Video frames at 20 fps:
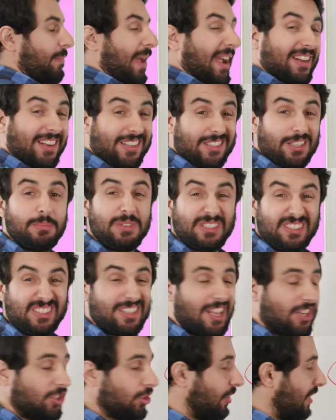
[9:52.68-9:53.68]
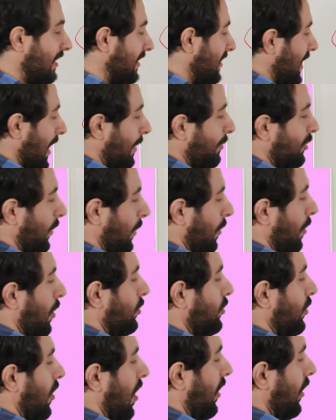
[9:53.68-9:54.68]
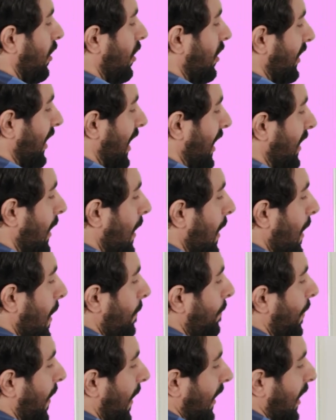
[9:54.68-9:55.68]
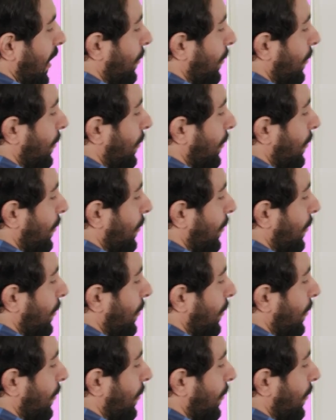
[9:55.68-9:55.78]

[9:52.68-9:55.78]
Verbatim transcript: mechanism is essentially the same, so I won't draw it all again. But